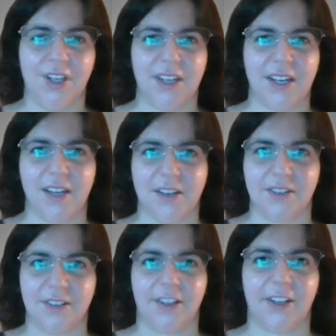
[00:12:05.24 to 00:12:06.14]
in
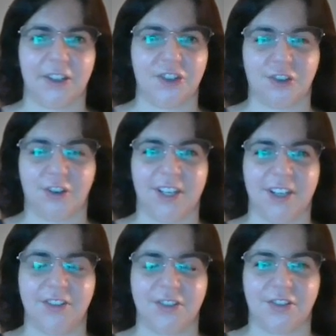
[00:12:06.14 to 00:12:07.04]
the luxury
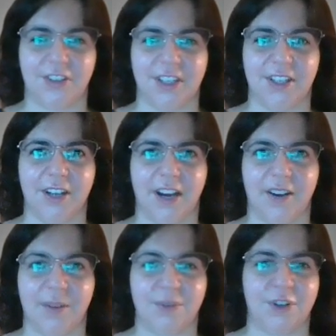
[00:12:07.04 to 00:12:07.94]
industry
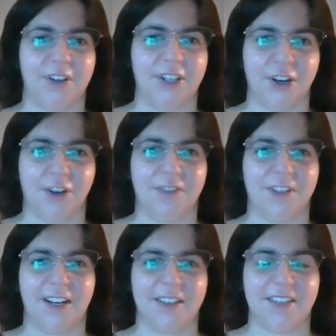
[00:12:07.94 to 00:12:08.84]
during
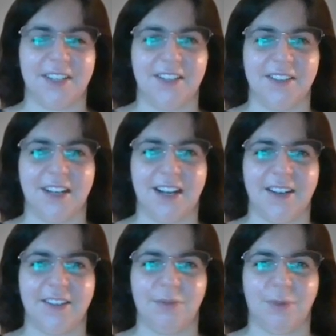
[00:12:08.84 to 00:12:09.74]
COVID-19,
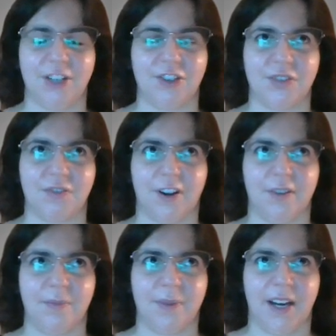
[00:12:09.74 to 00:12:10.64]
and it ranges
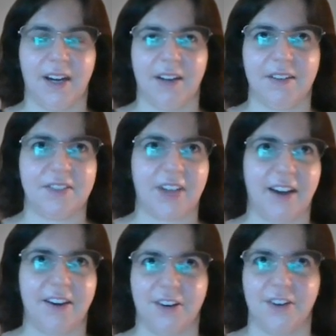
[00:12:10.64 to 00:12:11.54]
from
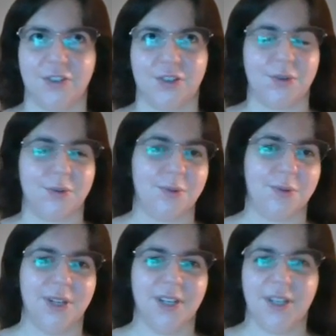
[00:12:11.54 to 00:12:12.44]
dire to
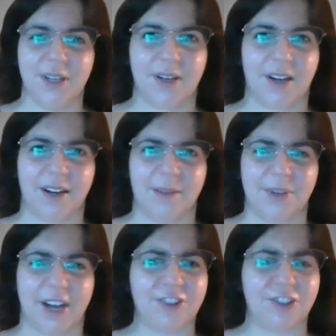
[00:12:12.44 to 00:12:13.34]

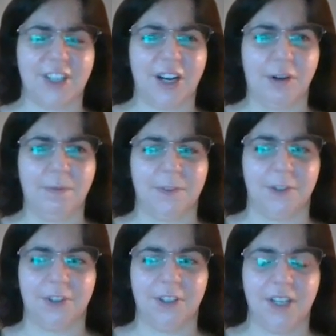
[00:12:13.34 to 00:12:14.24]
actually
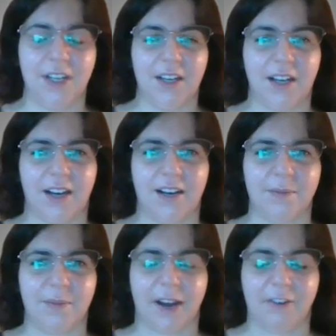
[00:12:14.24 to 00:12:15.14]
helpful.
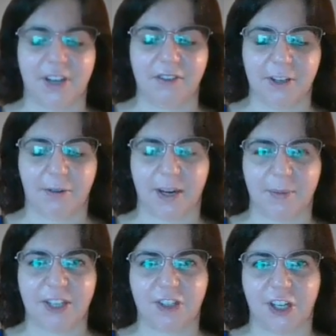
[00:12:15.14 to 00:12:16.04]
I would definitely
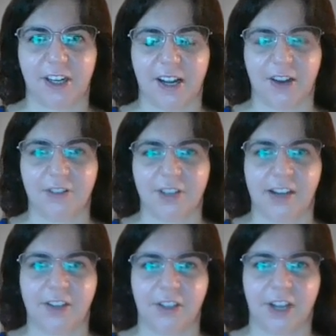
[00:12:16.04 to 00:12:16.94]
recommend checking out
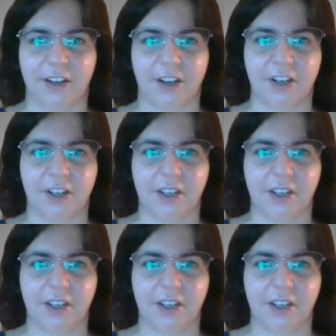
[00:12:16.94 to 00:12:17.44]
Daniel Longer,